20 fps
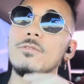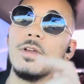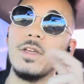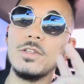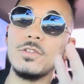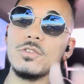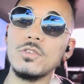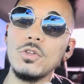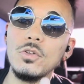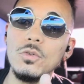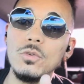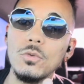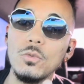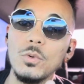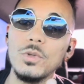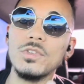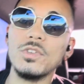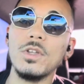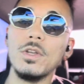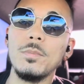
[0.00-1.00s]
Phase
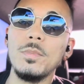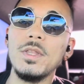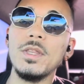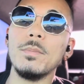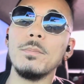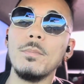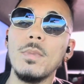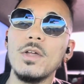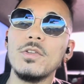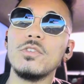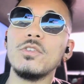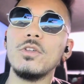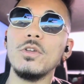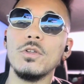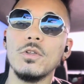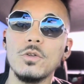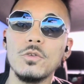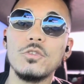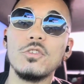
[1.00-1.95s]
2 is going to be the muscular